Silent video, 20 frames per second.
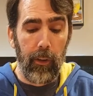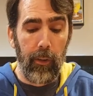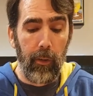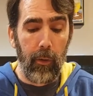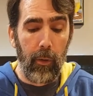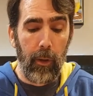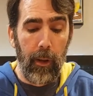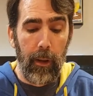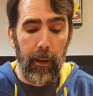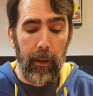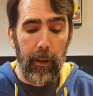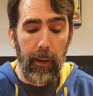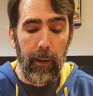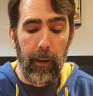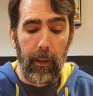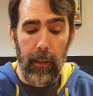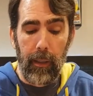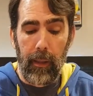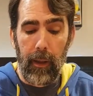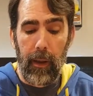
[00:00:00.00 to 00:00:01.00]
I do like
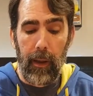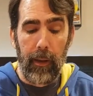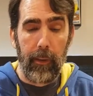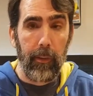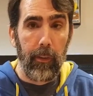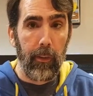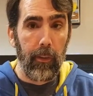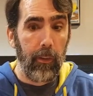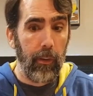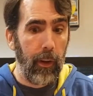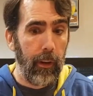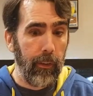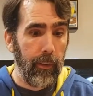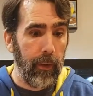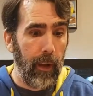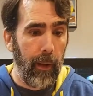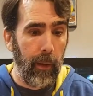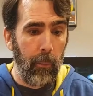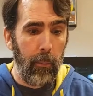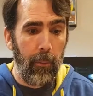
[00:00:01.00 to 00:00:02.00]
that, so that's
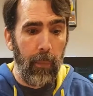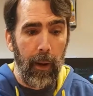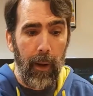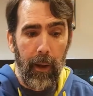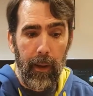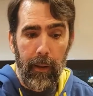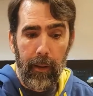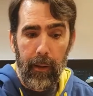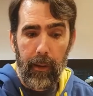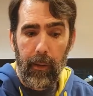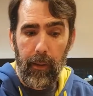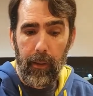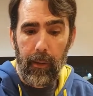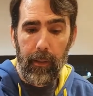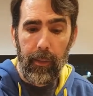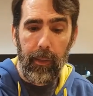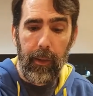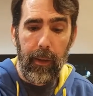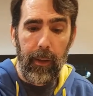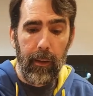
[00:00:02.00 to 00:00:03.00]
not a bad
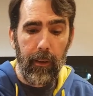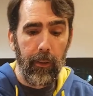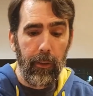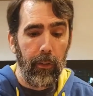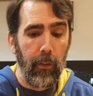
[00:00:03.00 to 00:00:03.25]
thing.